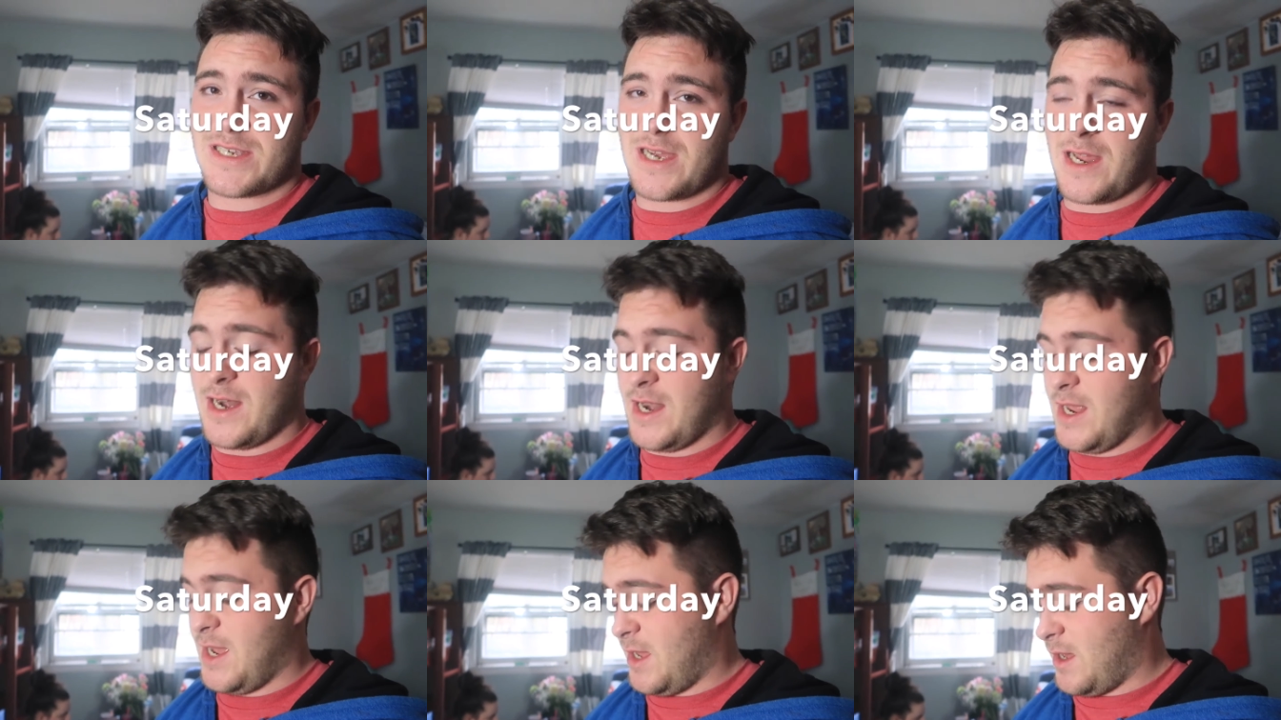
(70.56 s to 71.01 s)

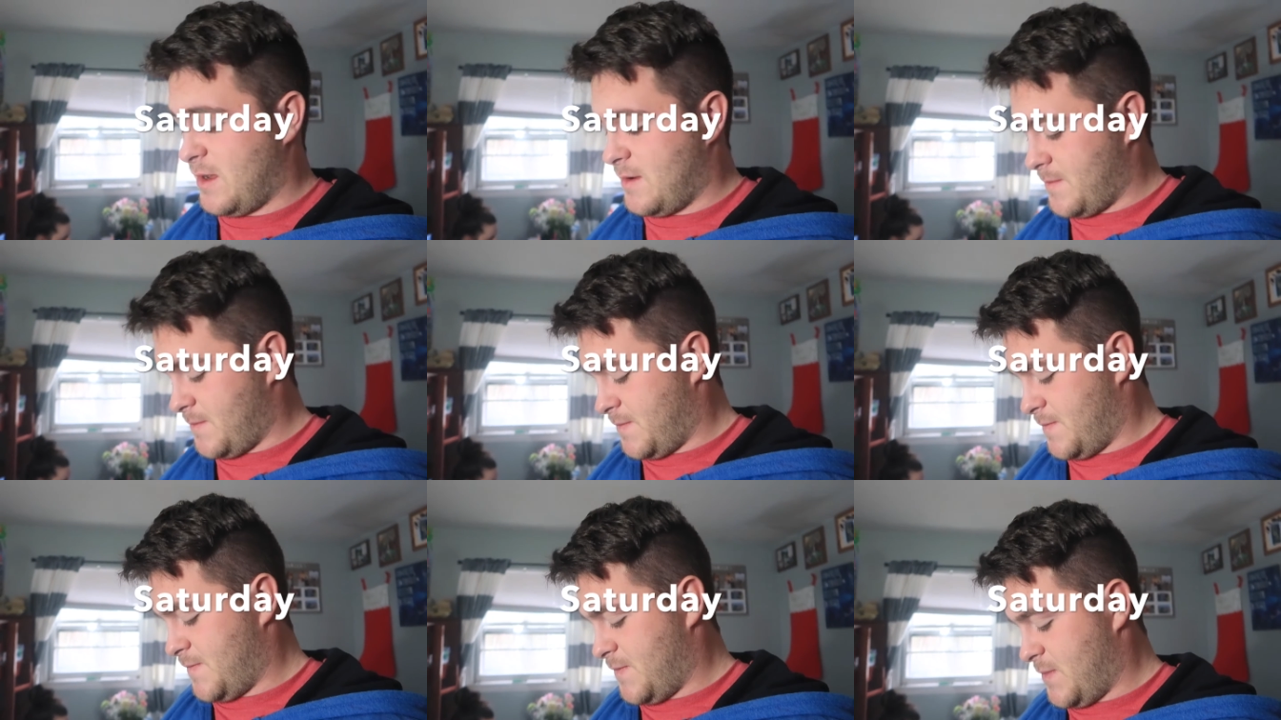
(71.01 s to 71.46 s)
Sunday.
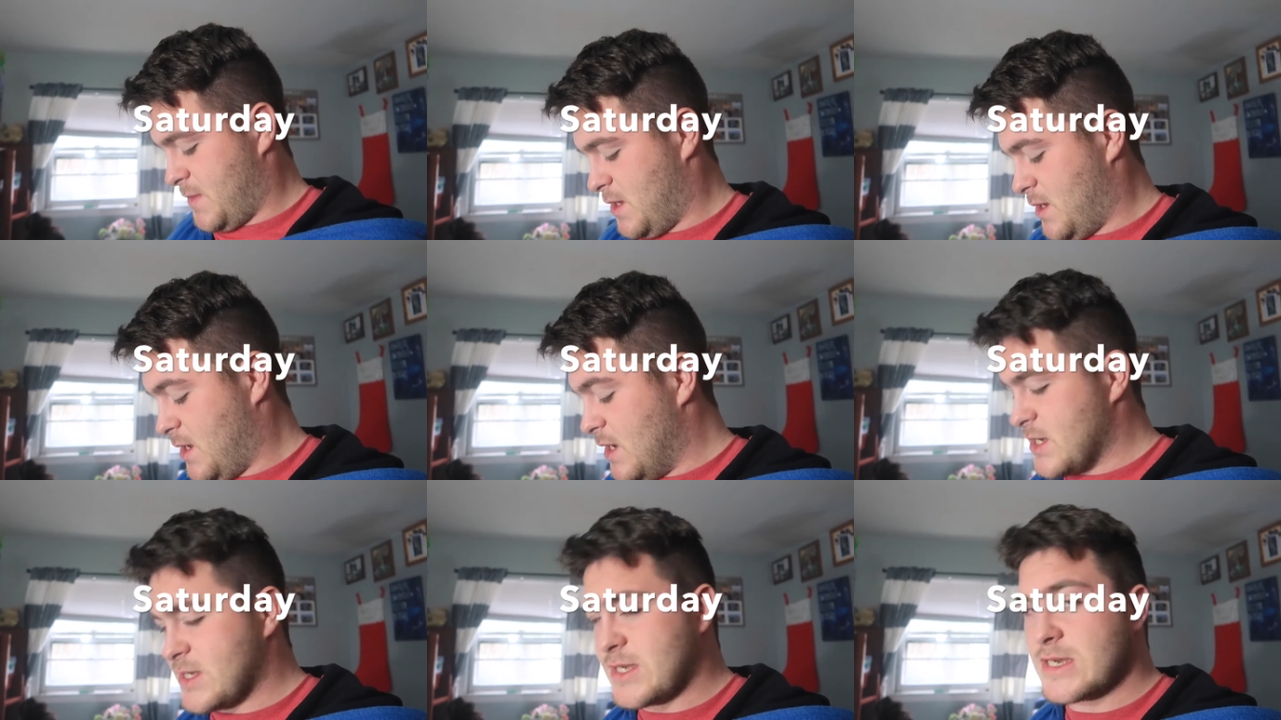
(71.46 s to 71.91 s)

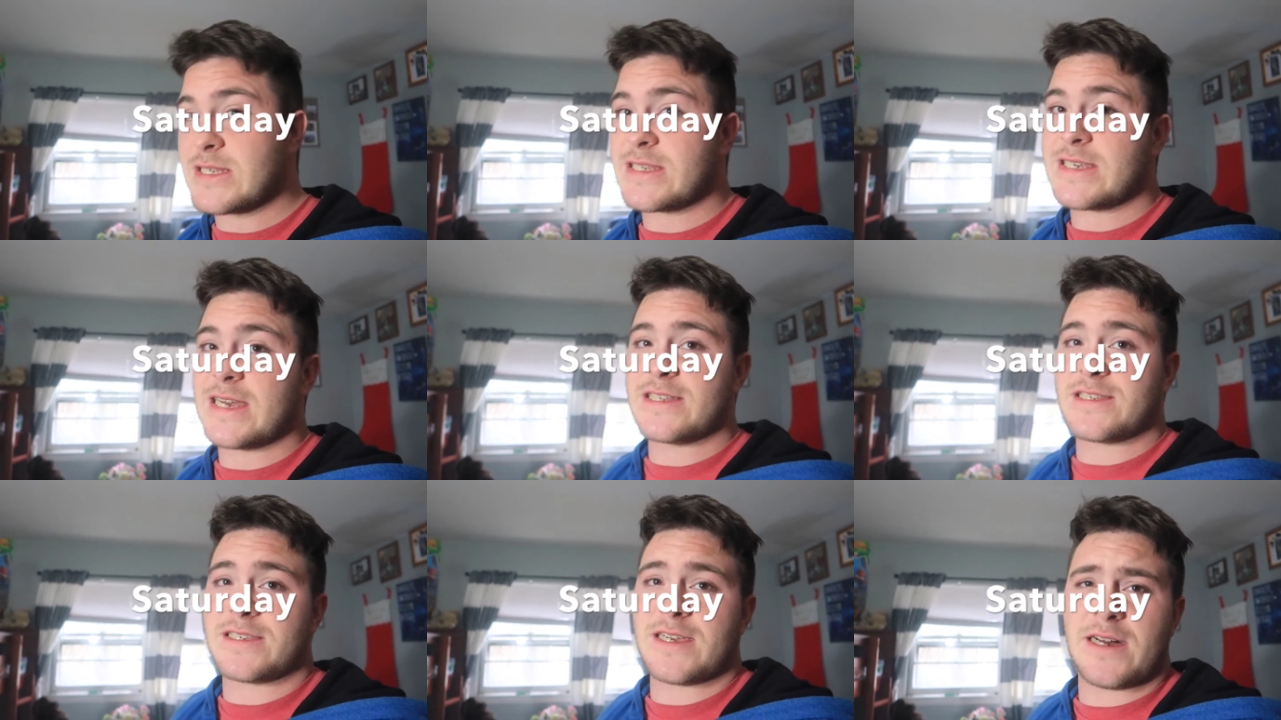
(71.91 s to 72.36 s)

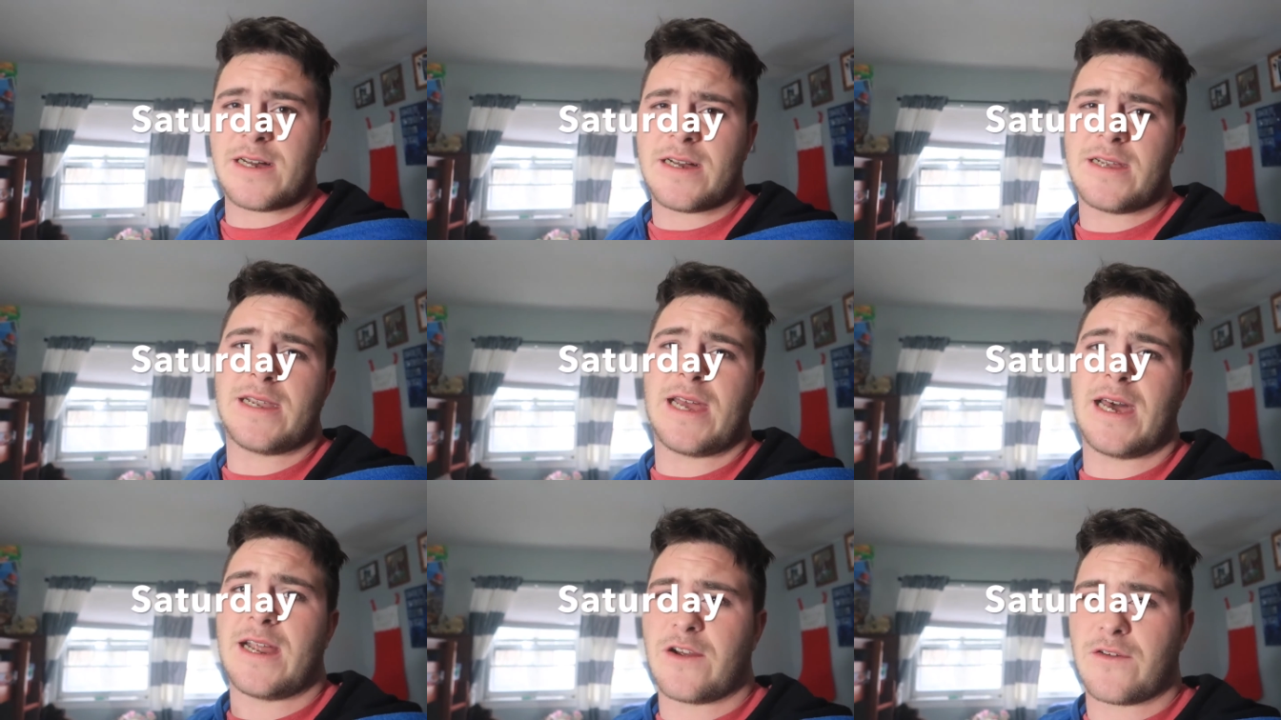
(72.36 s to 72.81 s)
Since that's
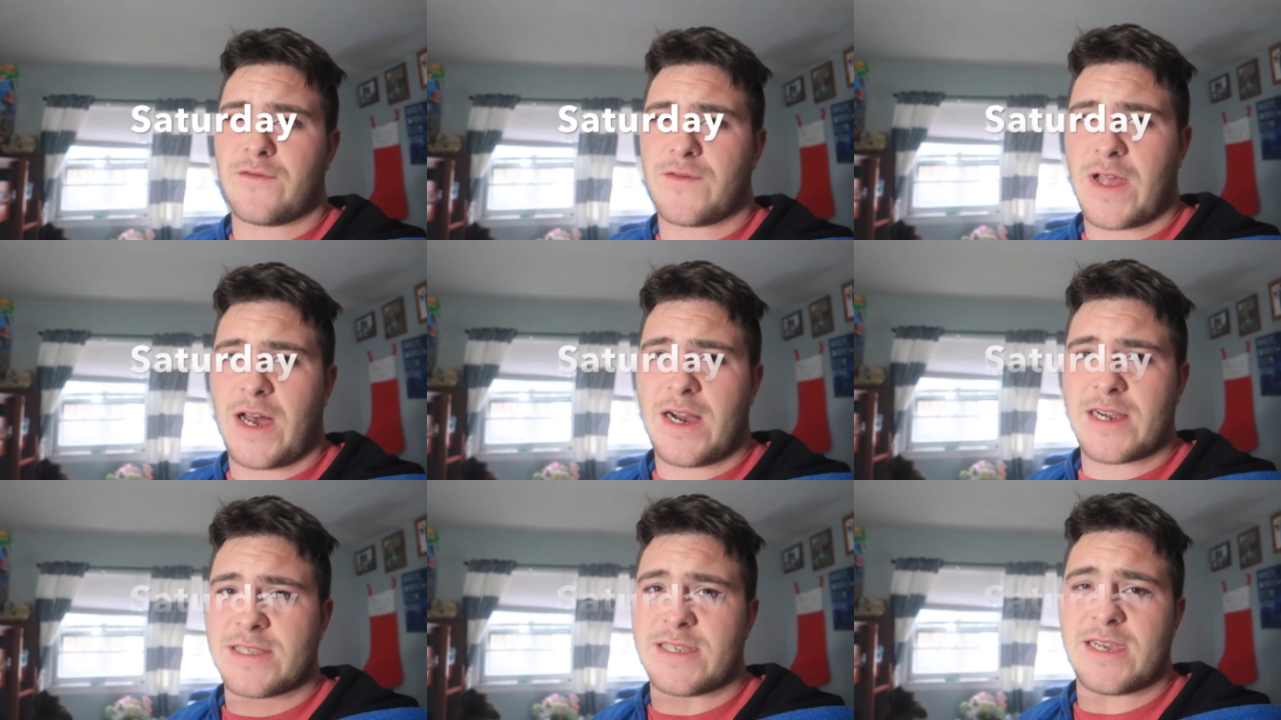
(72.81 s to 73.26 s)
uh, not our
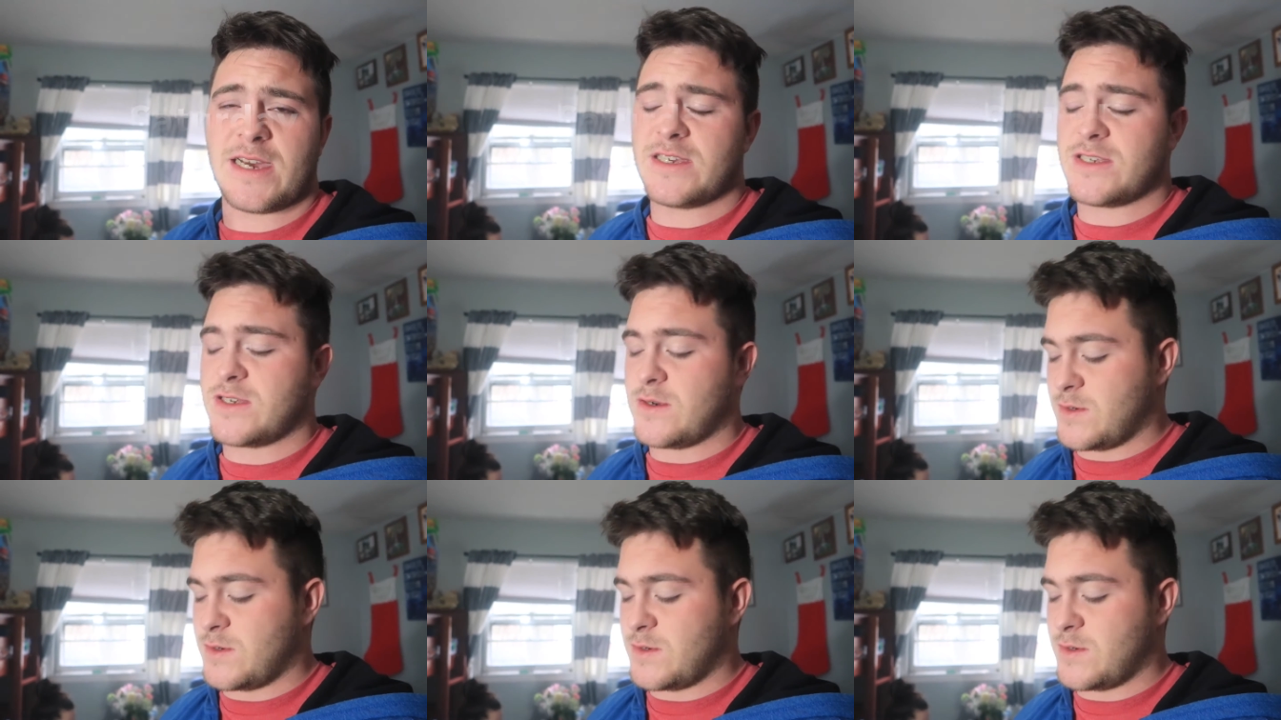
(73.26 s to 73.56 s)
vlog day,